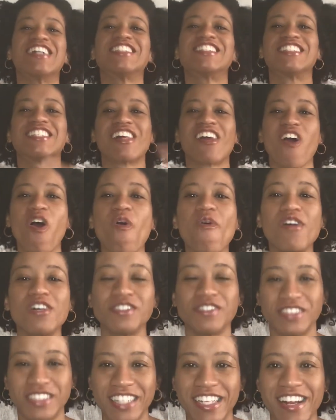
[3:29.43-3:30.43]
to go
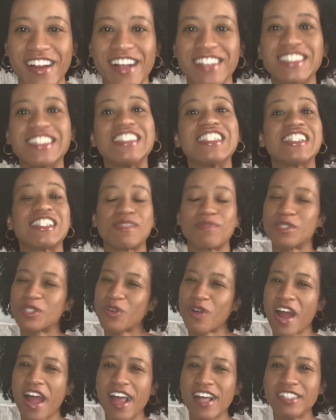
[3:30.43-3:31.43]
over there and
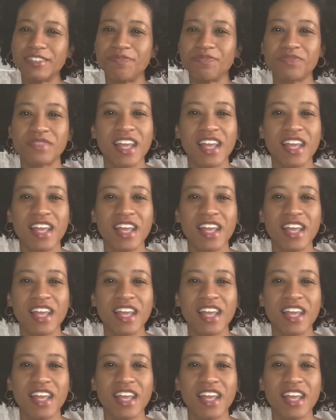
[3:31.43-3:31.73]
subscribe